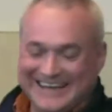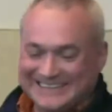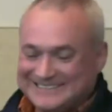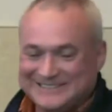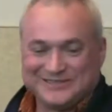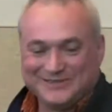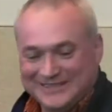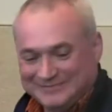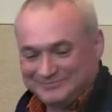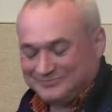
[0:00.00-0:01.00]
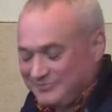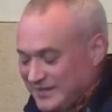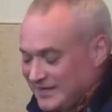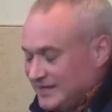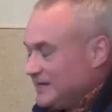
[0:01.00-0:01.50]
Yeah,
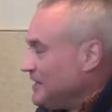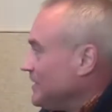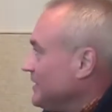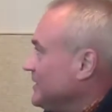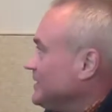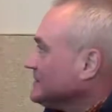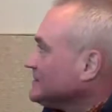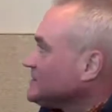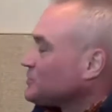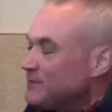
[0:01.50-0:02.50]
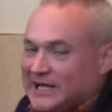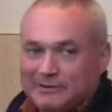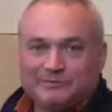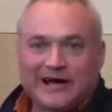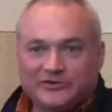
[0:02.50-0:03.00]
so my
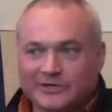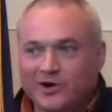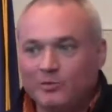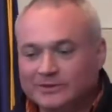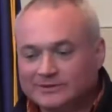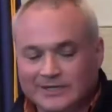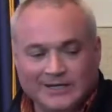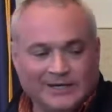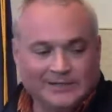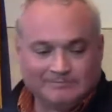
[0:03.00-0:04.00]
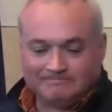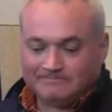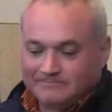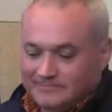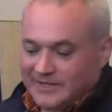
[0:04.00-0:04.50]
name is Patrick Coleman.
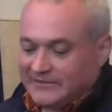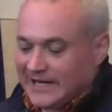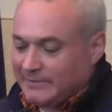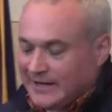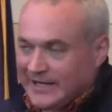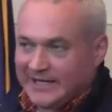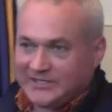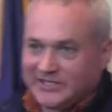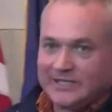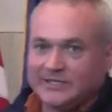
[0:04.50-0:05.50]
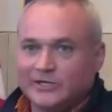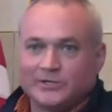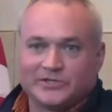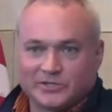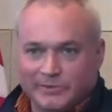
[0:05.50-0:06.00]
Got about 18
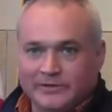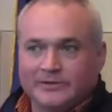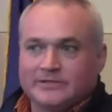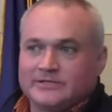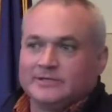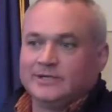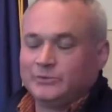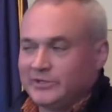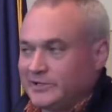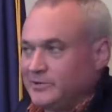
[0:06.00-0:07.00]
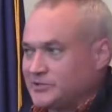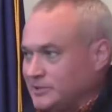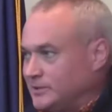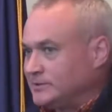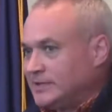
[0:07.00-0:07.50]
years experience with the Coast
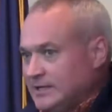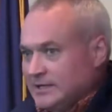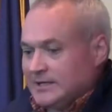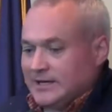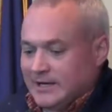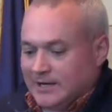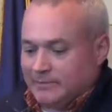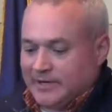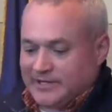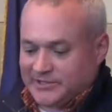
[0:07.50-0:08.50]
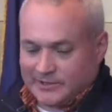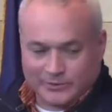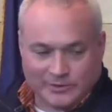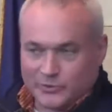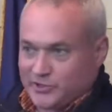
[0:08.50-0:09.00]
Guard as
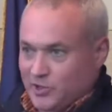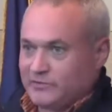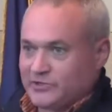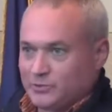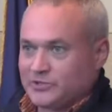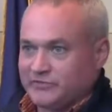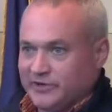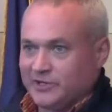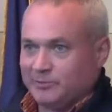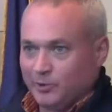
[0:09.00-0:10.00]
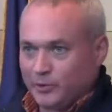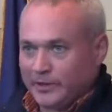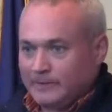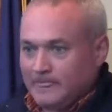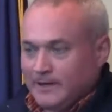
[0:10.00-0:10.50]
either a reservist or civilian
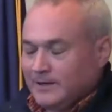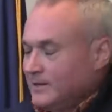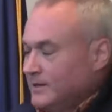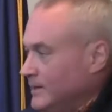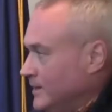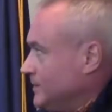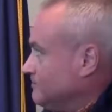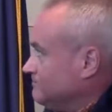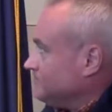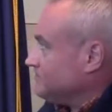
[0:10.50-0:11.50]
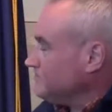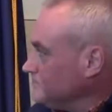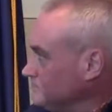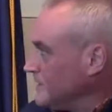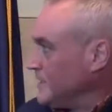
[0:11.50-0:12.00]
employee.
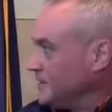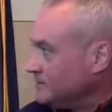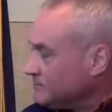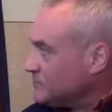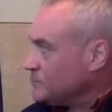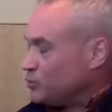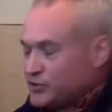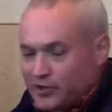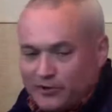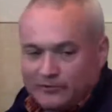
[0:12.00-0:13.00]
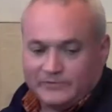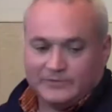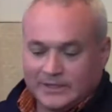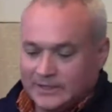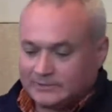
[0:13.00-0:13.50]
My
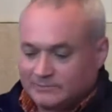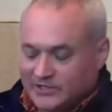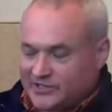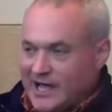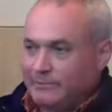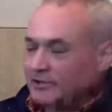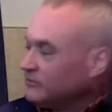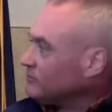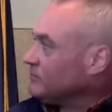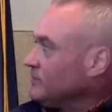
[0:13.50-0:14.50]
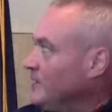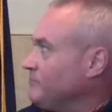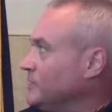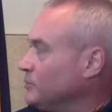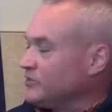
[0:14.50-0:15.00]
reserve assignments
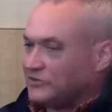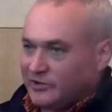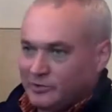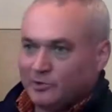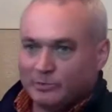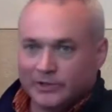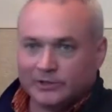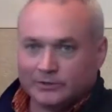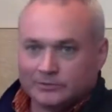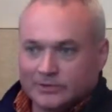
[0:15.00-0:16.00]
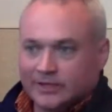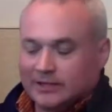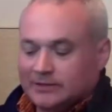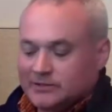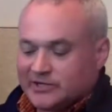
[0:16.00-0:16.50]
have been with Sector
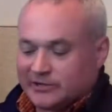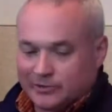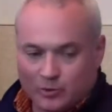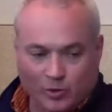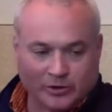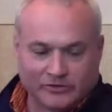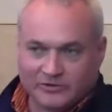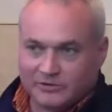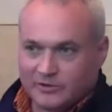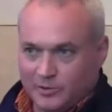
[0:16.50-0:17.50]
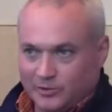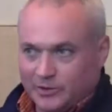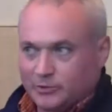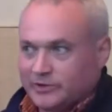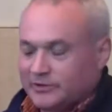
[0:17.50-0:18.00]
Mobile, Sector New Orleans, and
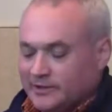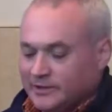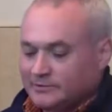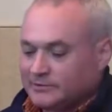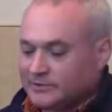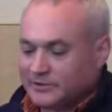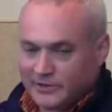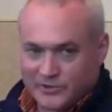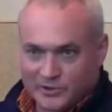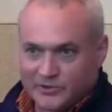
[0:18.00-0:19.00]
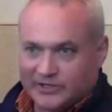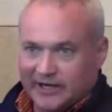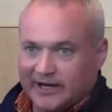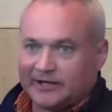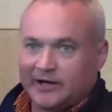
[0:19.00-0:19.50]
currently with the Coast Guard's
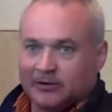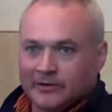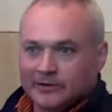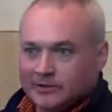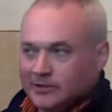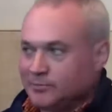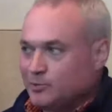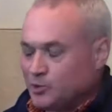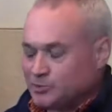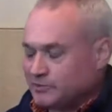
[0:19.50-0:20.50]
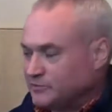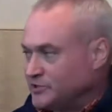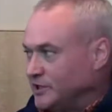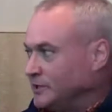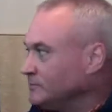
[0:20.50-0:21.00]
Atlantic area in Portsmouth,
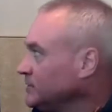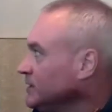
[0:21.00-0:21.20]
Virginia.